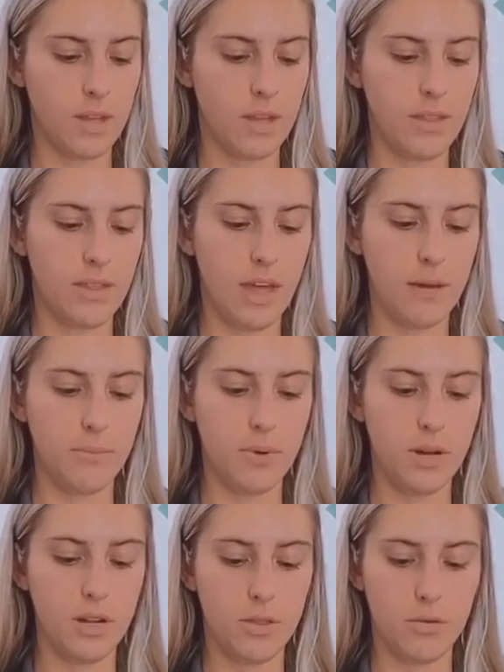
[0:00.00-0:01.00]
then
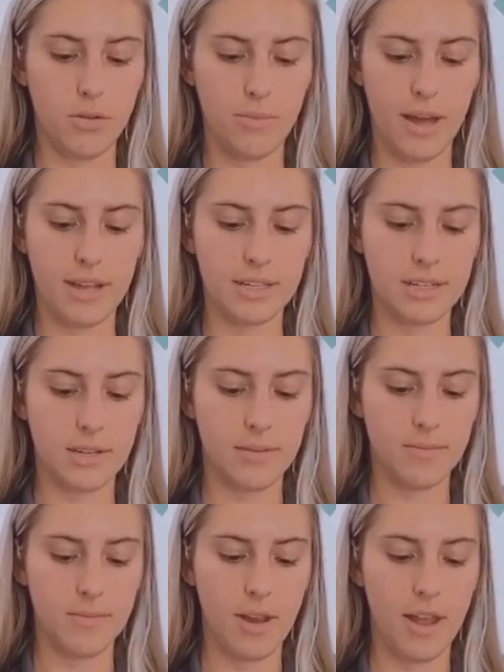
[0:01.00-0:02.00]
put it through the mask,
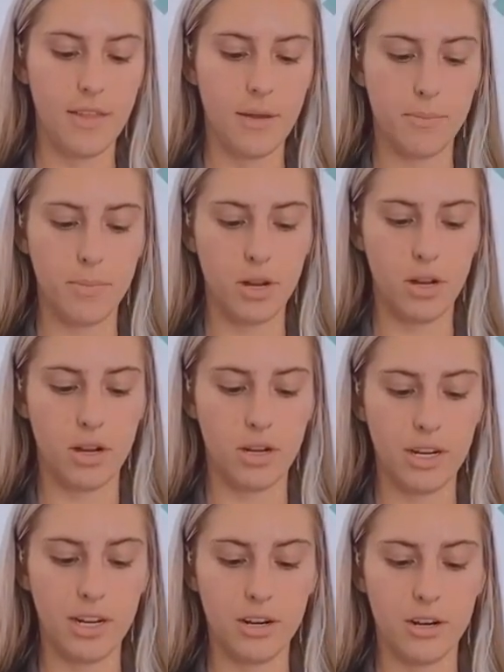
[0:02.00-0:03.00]
and then put it on
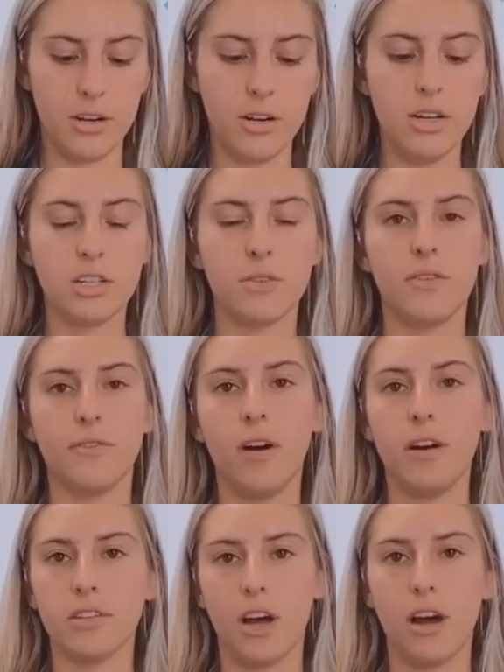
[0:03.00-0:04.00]
here, so if it
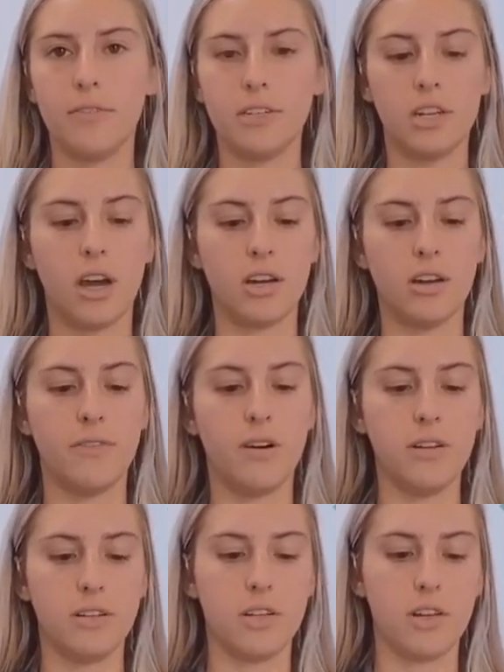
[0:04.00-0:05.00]
falls off, it's not going to fall
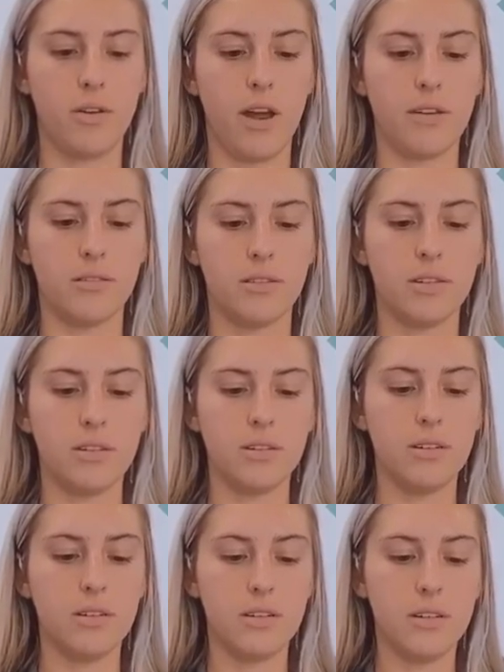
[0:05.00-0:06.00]
into the ground.
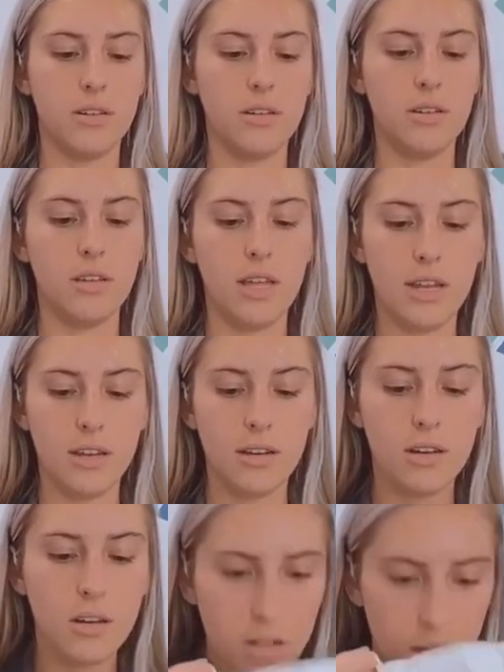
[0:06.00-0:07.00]
Then you